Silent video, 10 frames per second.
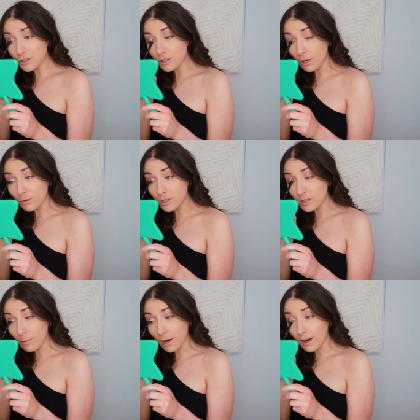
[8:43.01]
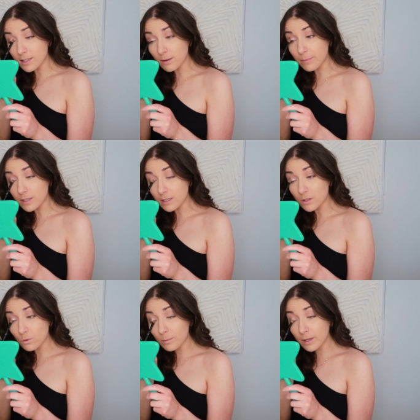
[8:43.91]
so smart as a
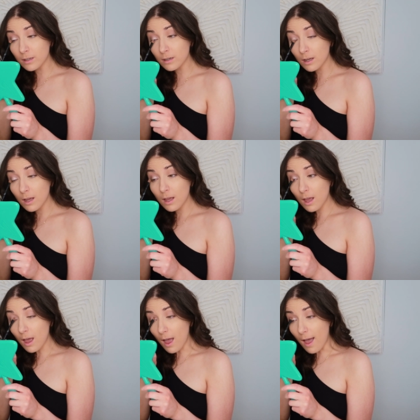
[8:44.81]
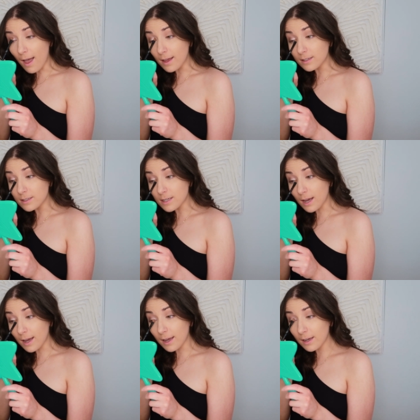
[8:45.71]
businesswoman. And
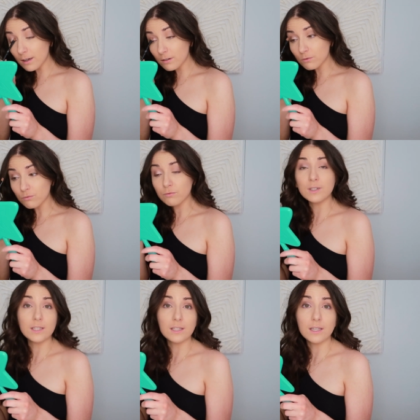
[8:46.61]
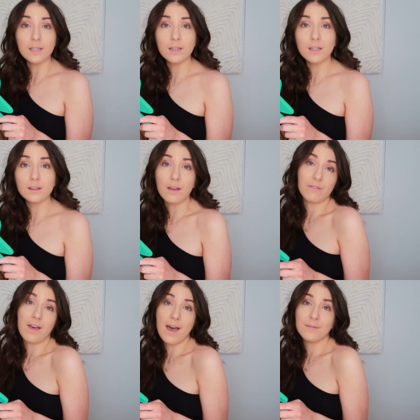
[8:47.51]
I really
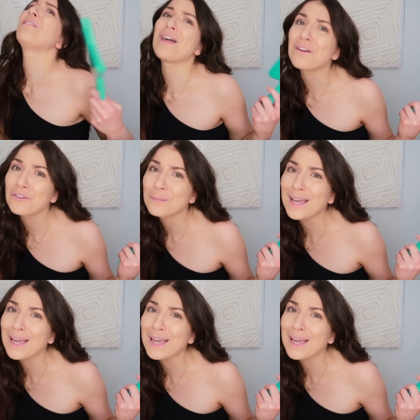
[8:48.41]
love that. Love that for